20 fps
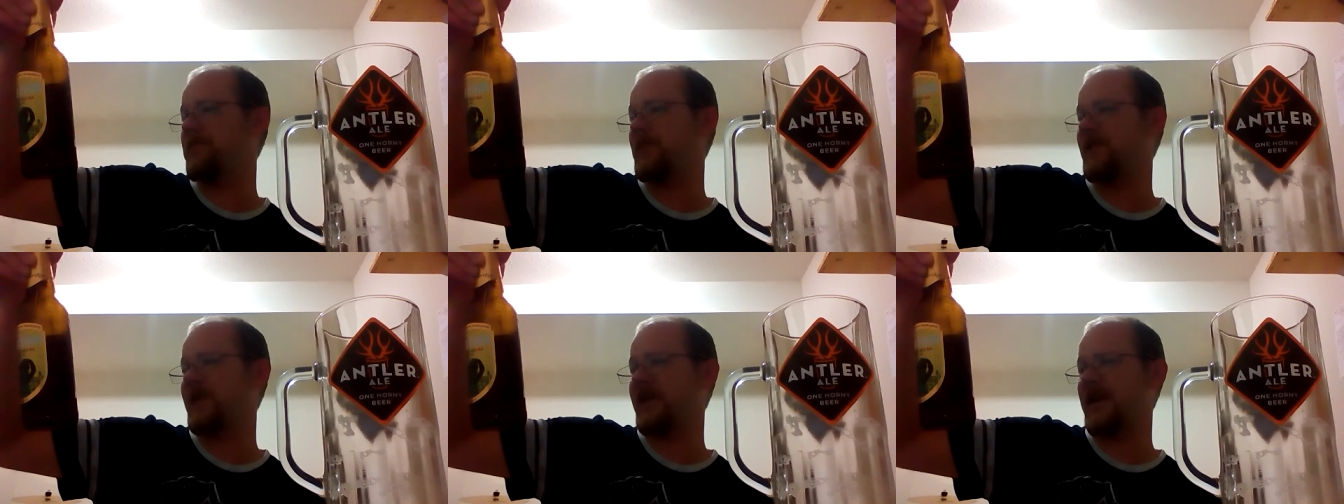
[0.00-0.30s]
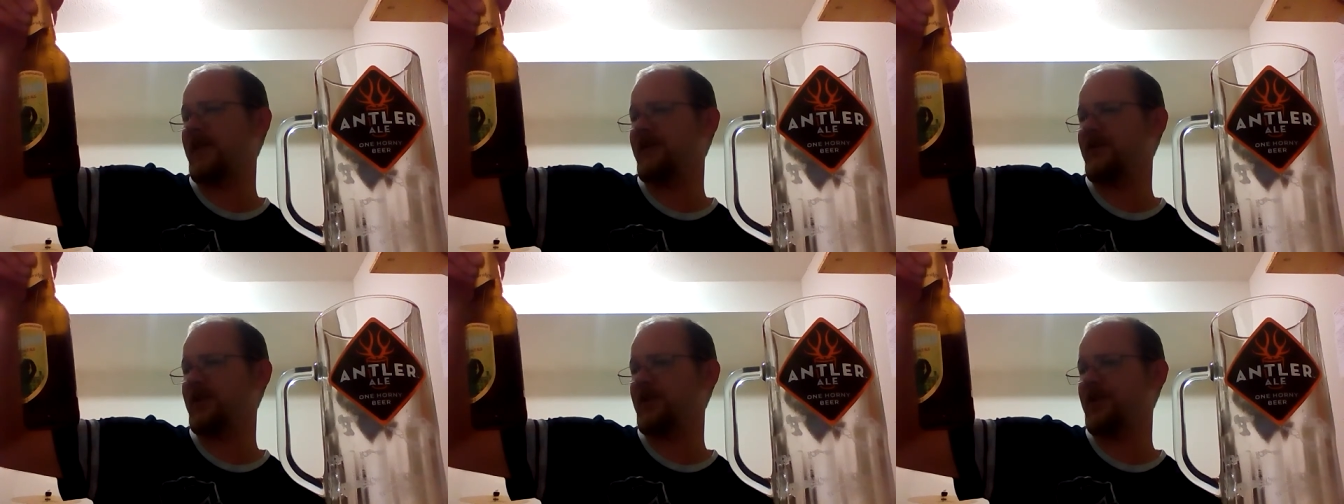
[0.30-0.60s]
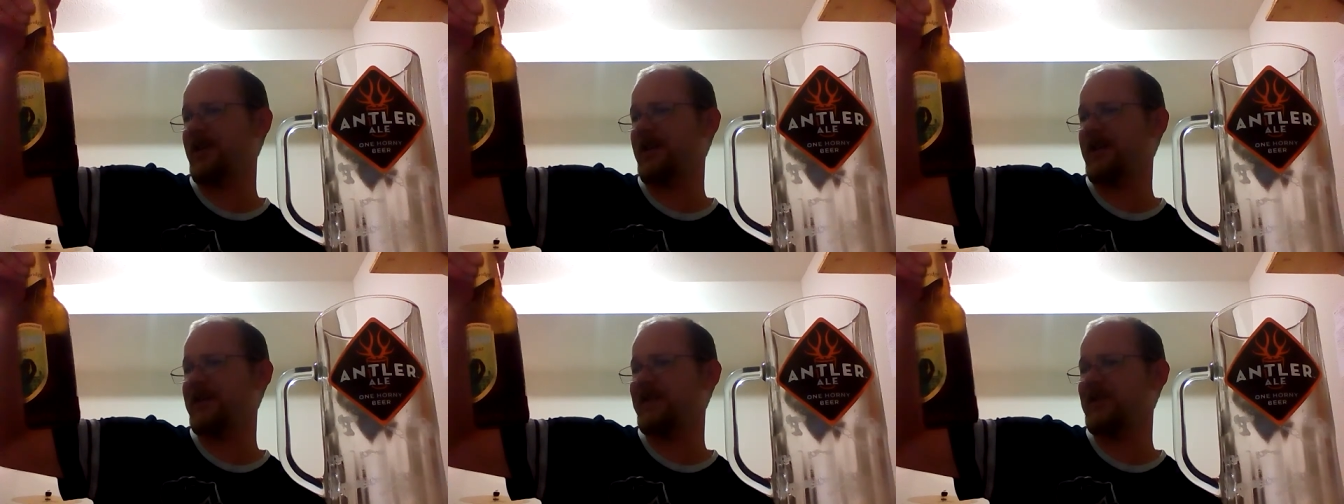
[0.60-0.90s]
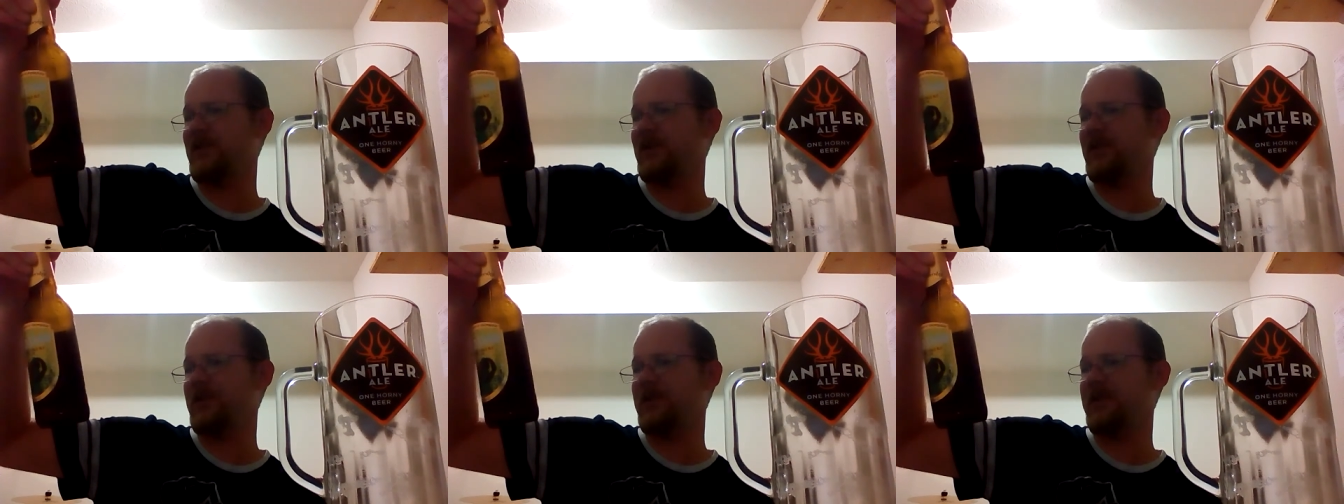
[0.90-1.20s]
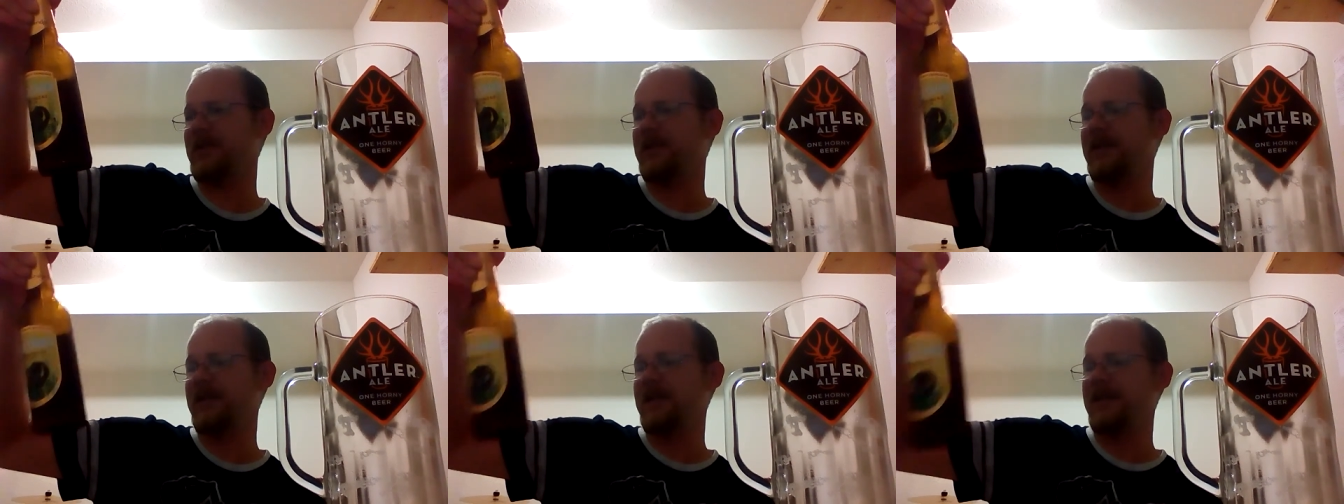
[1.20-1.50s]
but I haven't tried,
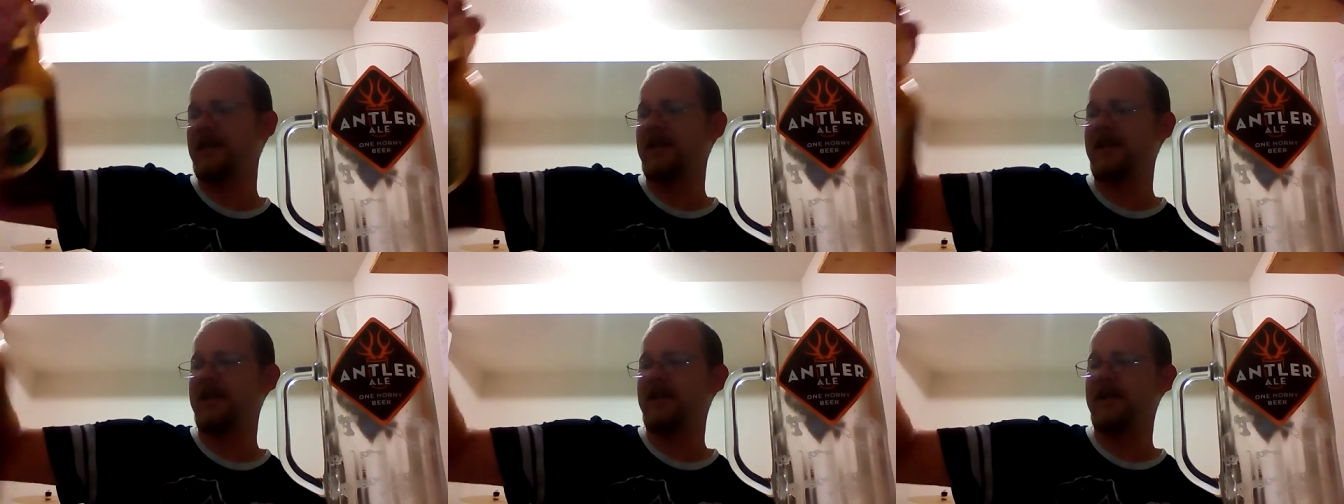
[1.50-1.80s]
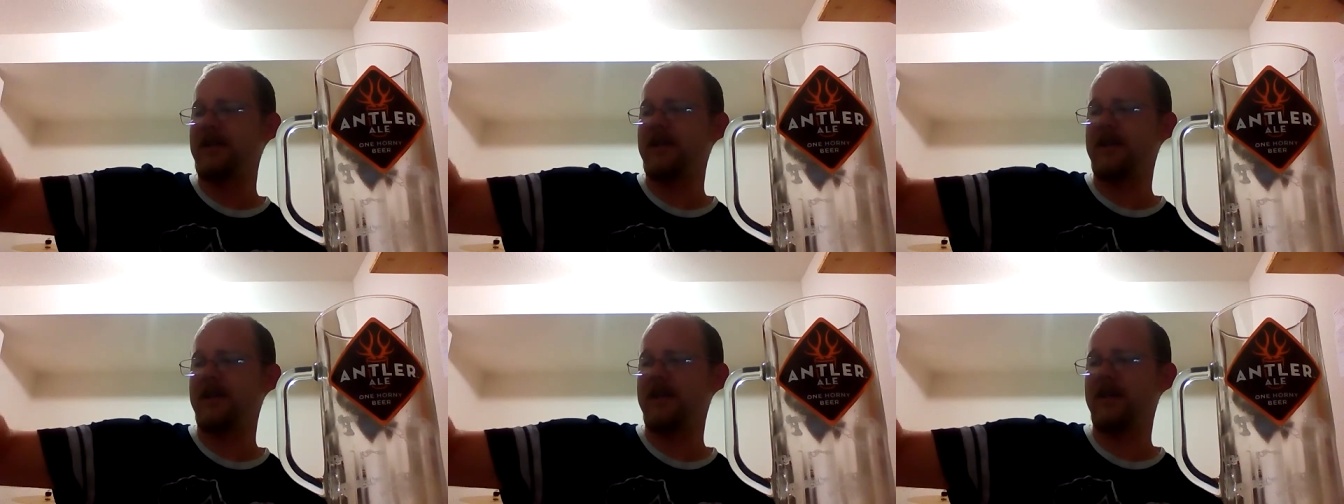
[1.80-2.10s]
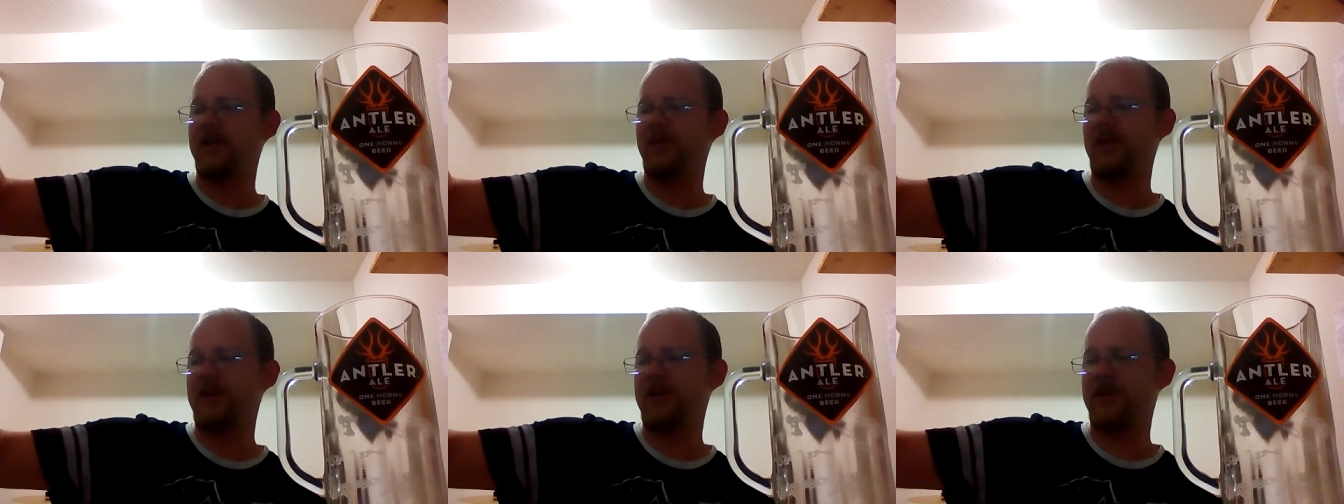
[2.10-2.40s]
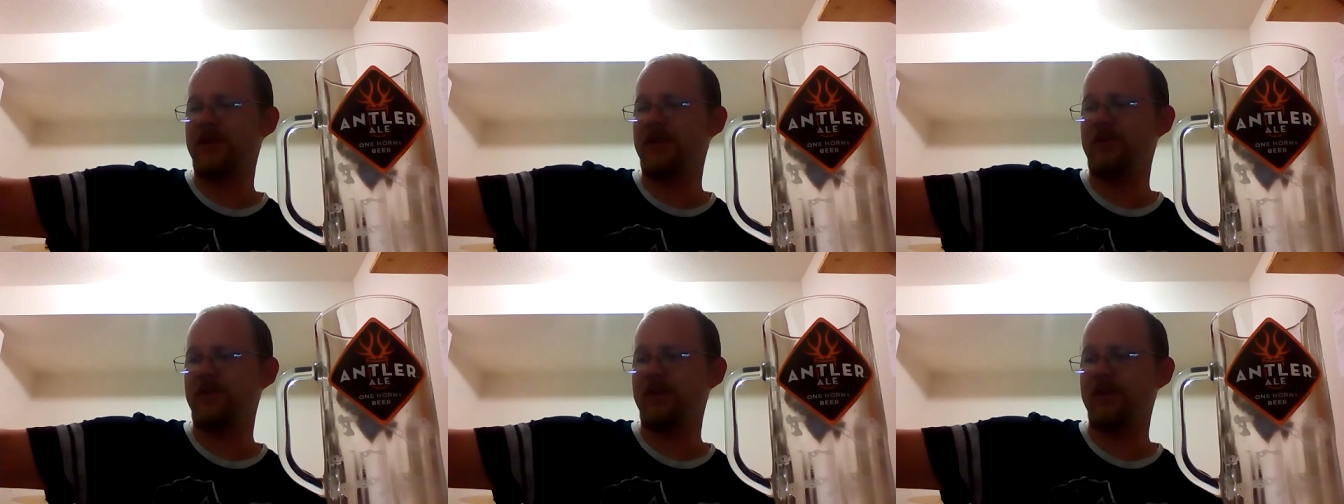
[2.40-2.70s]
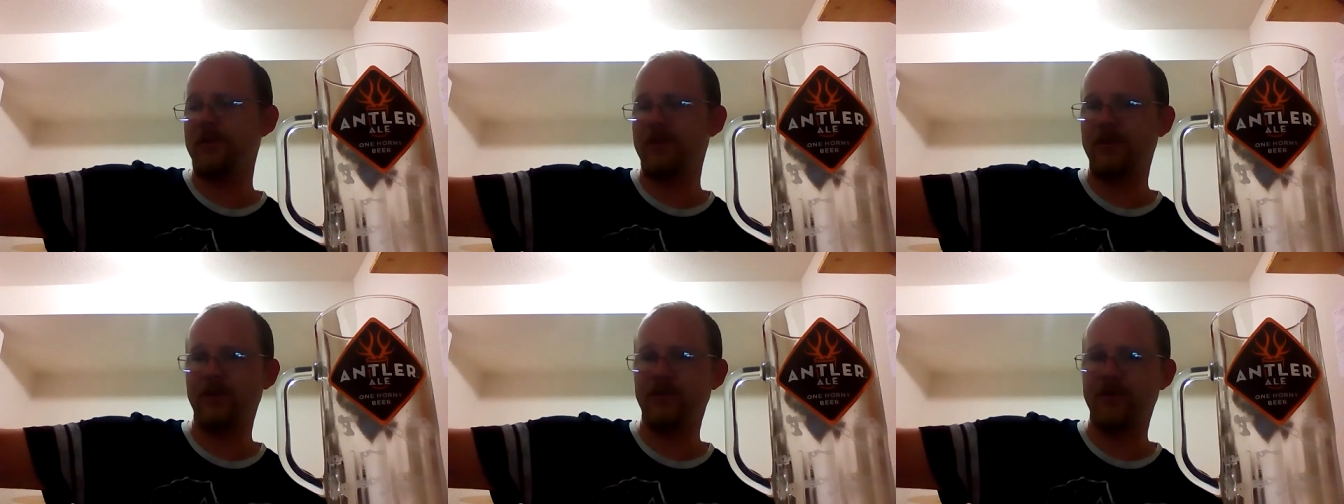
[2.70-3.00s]
so I wanted to do
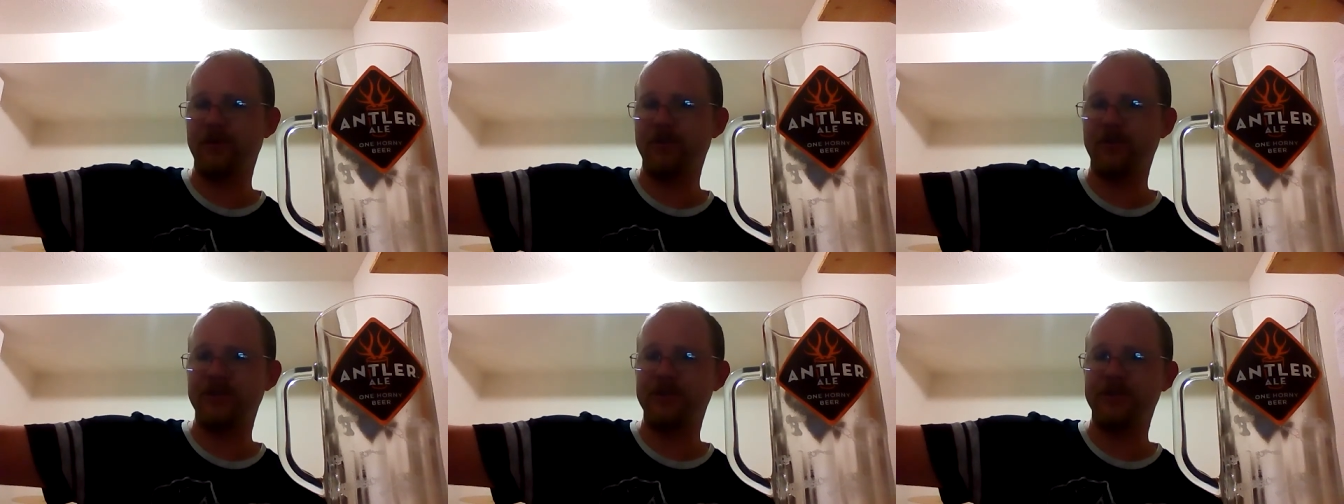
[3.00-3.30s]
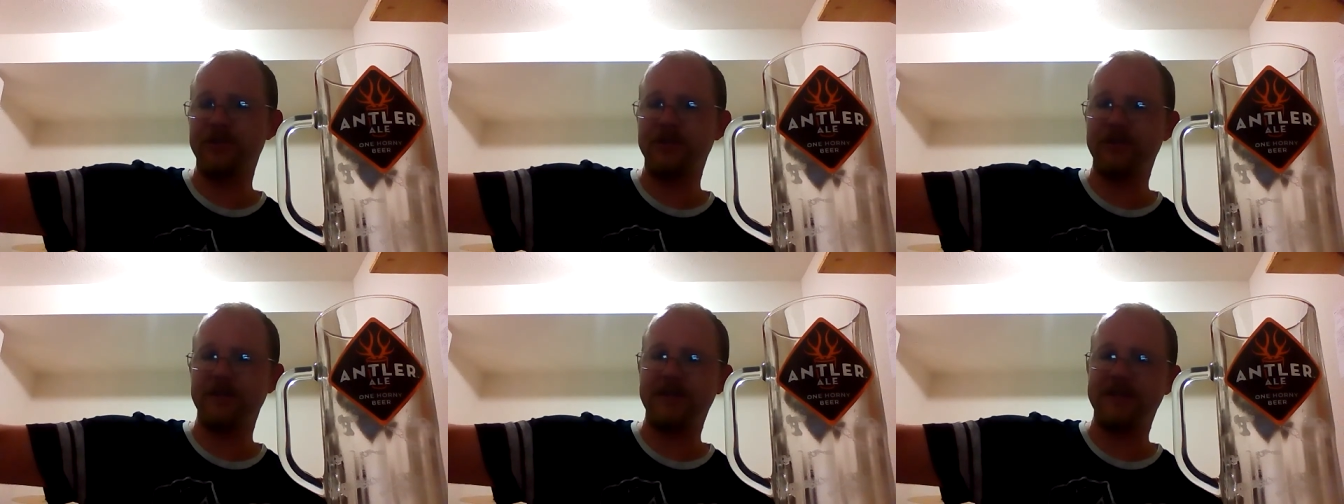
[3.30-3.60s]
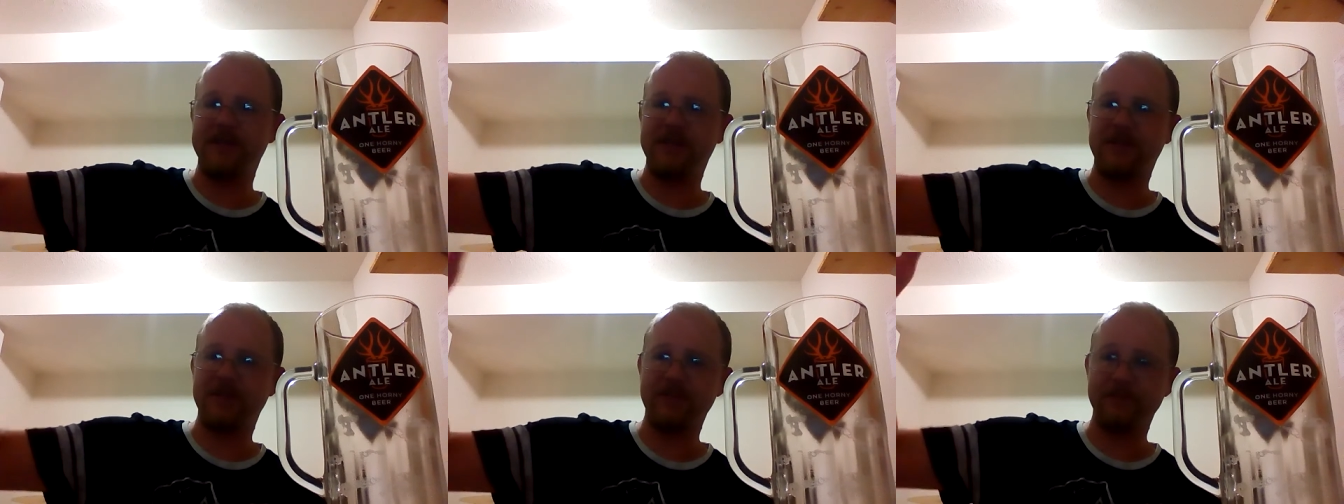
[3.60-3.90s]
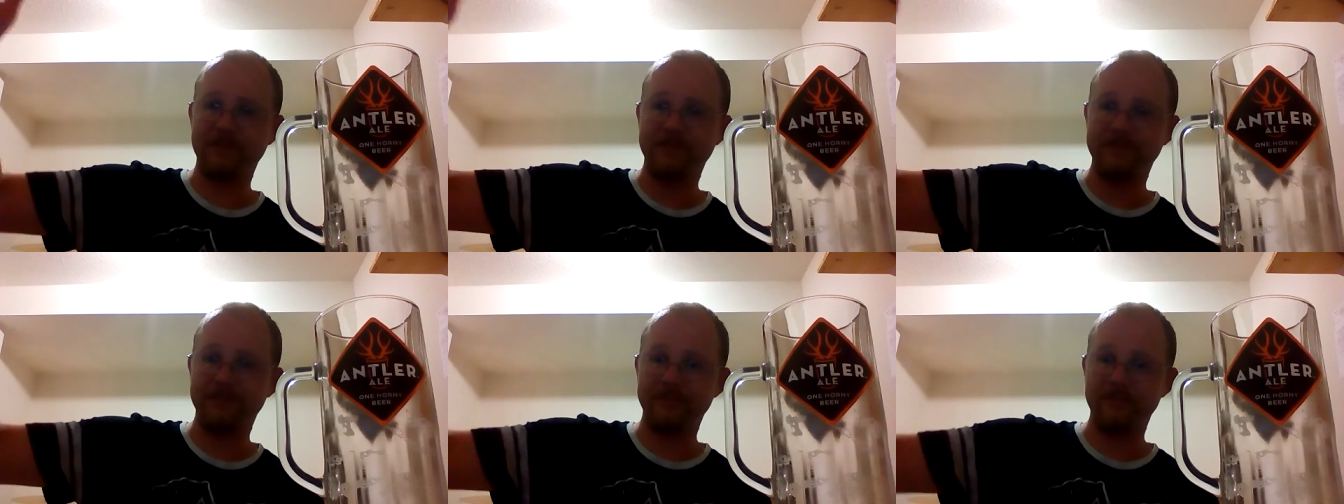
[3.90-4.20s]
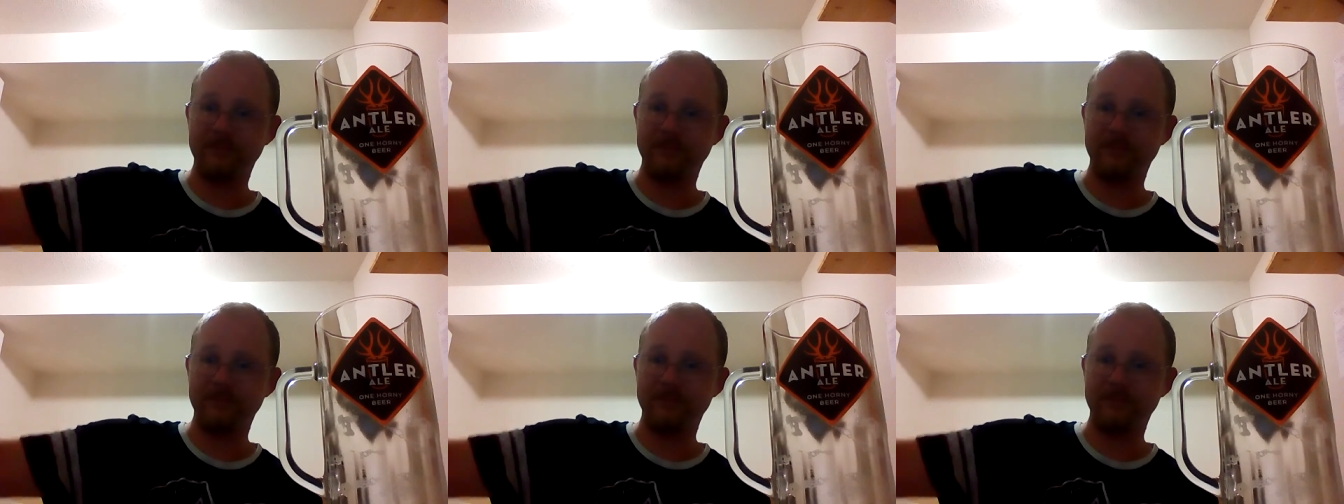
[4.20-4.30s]
all the Thornbridge, and that's...